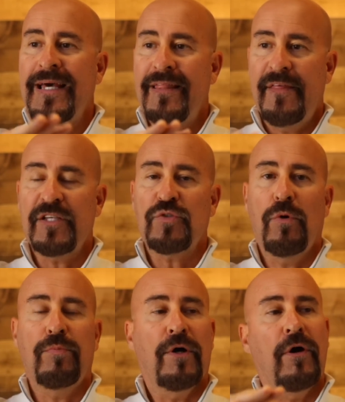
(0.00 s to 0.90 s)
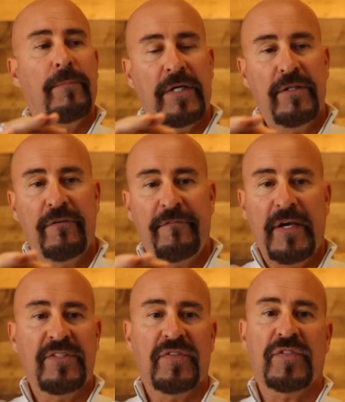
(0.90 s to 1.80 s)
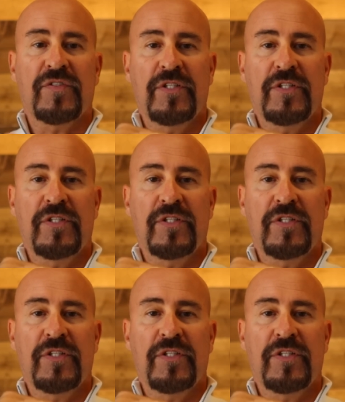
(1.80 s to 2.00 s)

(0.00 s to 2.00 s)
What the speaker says: This will blow up in their faces.